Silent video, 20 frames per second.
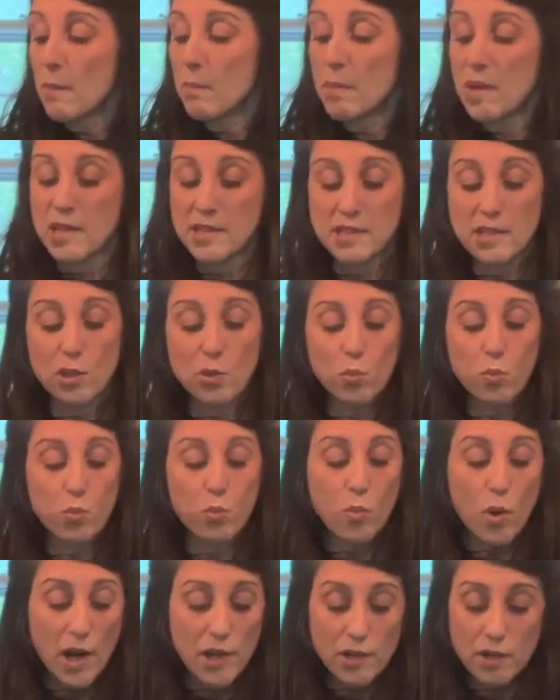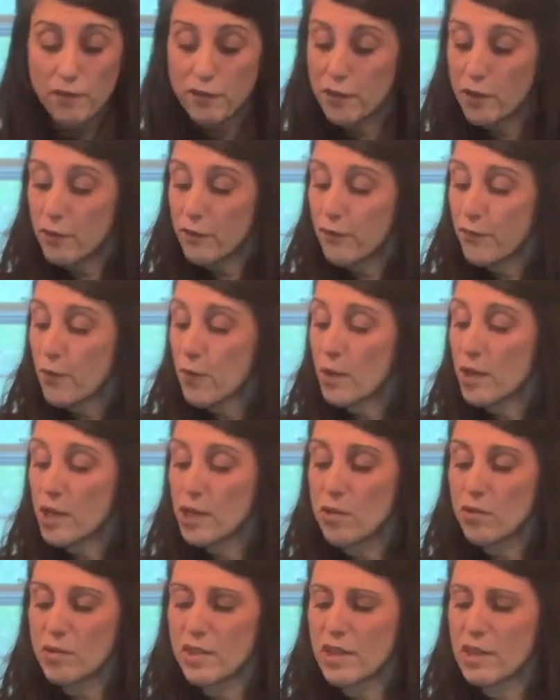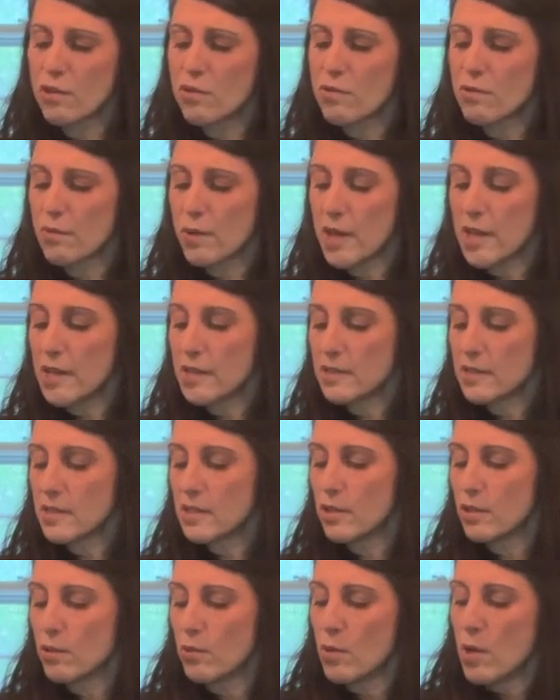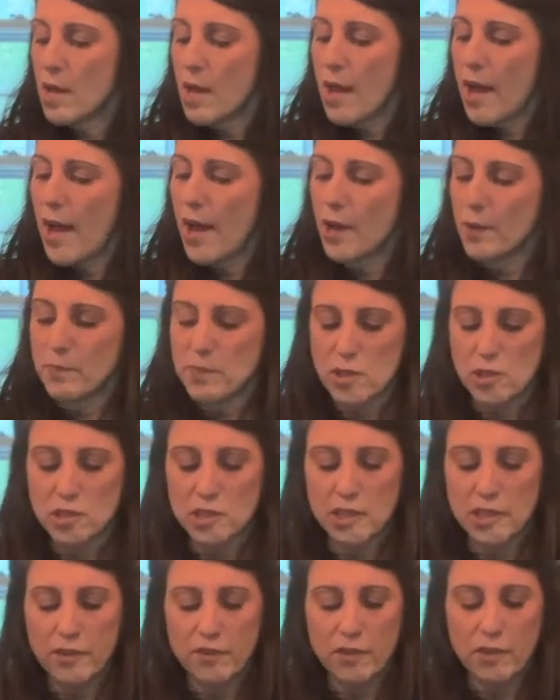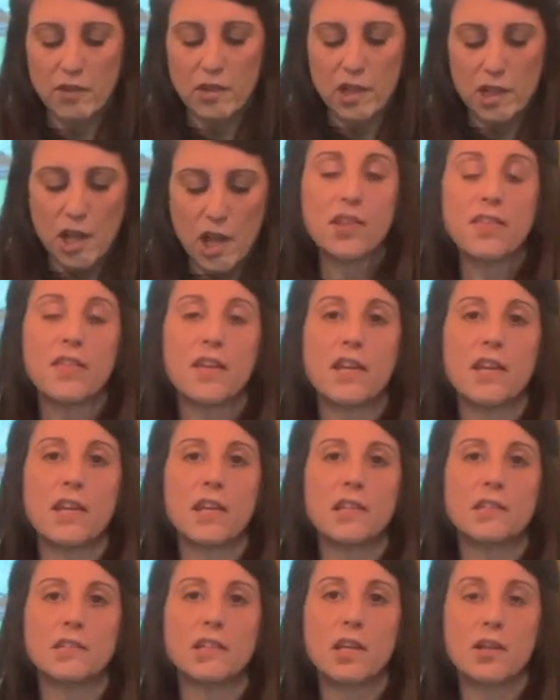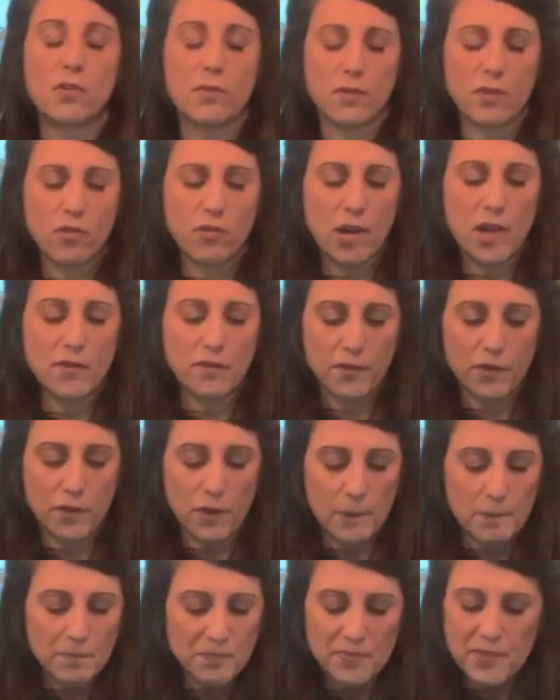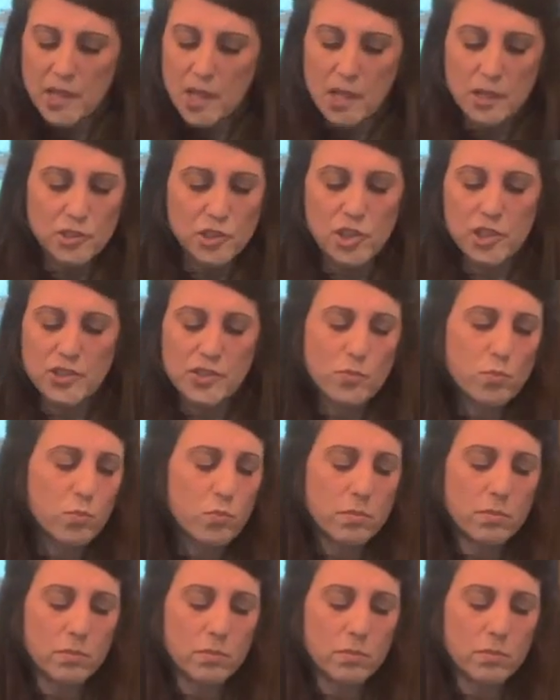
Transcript: Beets are wonderful for you. They're great to help your liver along thing and you know, great for just